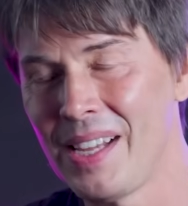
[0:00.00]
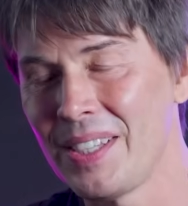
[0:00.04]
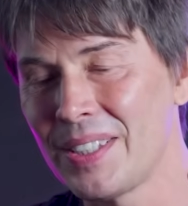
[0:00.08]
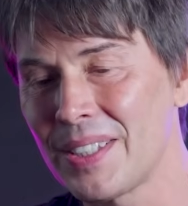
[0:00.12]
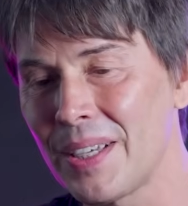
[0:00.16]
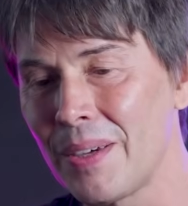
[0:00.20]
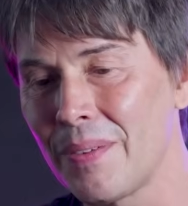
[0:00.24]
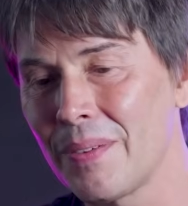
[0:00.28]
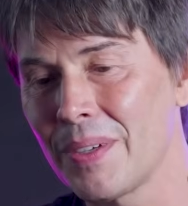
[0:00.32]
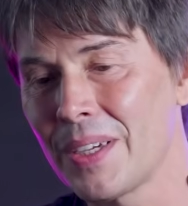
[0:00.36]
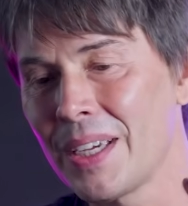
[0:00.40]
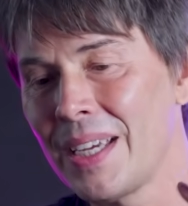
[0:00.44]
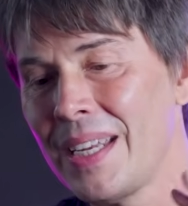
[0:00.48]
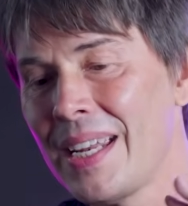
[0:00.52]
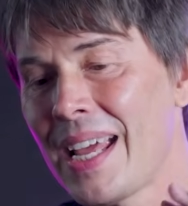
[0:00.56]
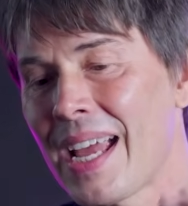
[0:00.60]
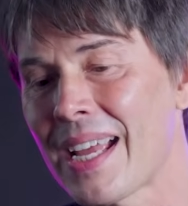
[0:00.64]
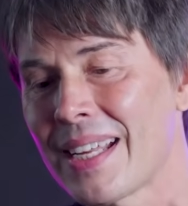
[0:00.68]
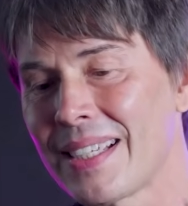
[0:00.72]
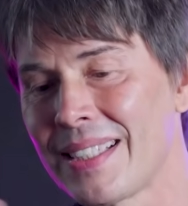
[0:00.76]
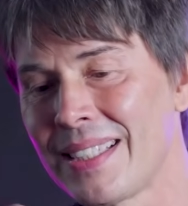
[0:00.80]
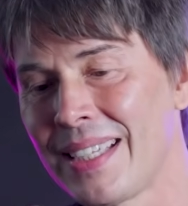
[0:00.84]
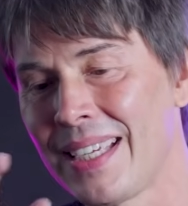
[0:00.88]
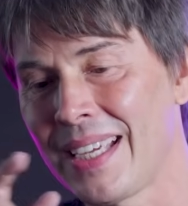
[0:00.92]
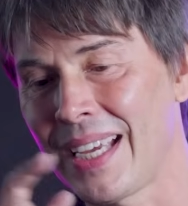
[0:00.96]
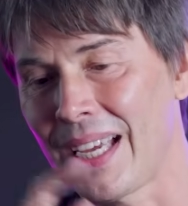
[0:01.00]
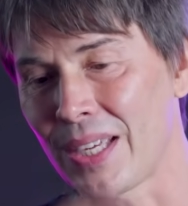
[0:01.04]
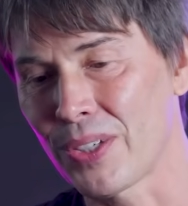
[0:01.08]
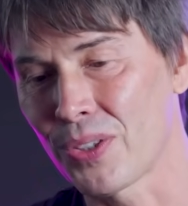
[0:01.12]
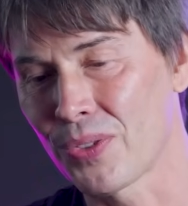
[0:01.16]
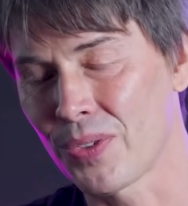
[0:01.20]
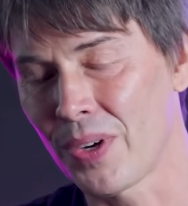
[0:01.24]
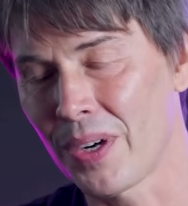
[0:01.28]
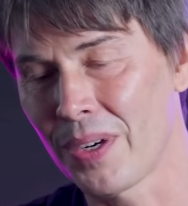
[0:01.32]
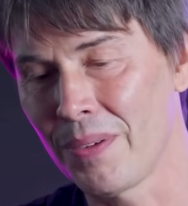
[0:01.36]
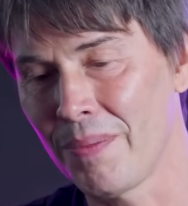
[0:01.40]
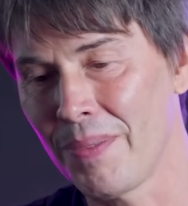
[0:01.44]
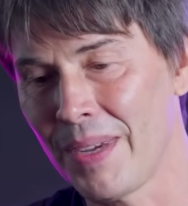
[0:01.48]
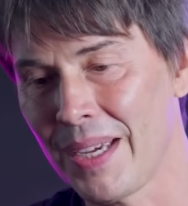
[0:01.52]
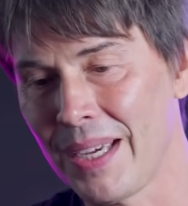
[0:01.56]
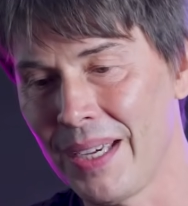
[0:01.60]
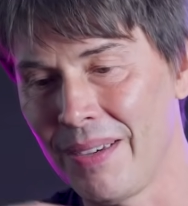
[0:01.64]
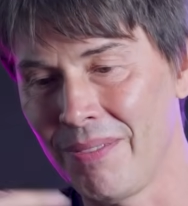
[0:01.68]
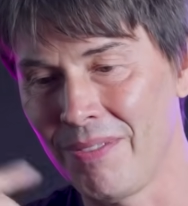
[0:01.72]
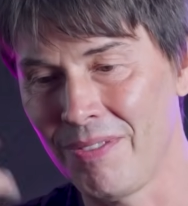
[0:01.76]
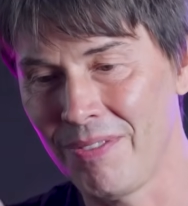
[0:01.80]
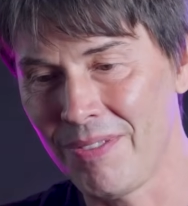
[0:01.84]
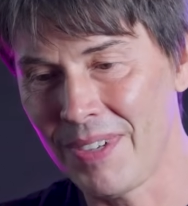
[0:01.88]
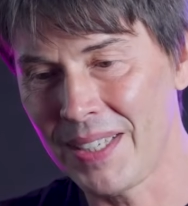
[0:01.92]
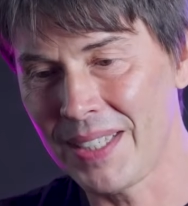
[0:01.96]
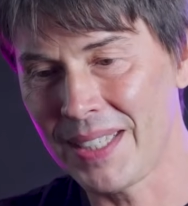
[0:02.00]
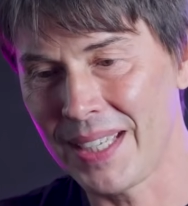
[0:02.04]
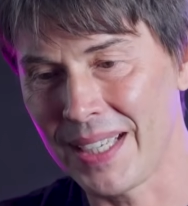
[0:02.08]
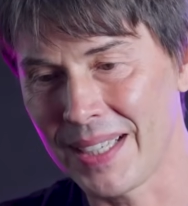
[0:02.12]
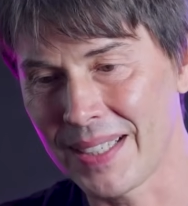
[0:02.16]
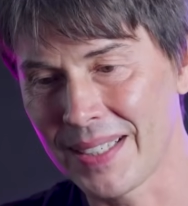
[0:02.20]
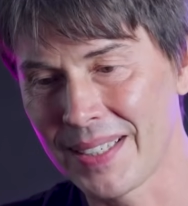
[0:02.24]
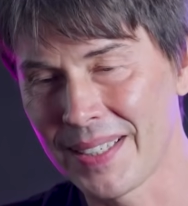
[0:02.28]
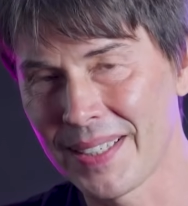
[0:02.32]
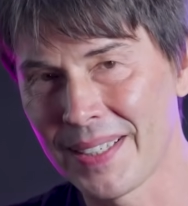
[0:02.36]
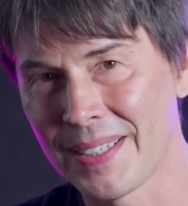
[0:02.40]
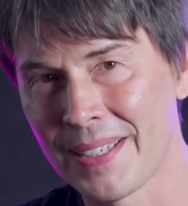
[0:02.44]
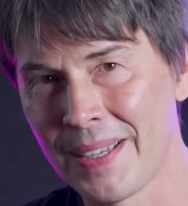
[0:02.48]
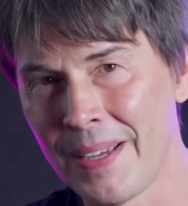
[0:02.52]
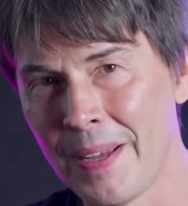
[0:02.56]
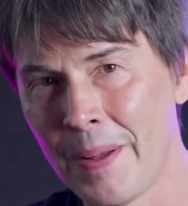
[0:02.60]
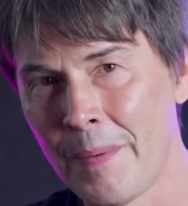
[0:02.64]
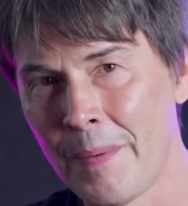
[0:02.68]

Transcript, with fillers: And so connecting astronomy and physics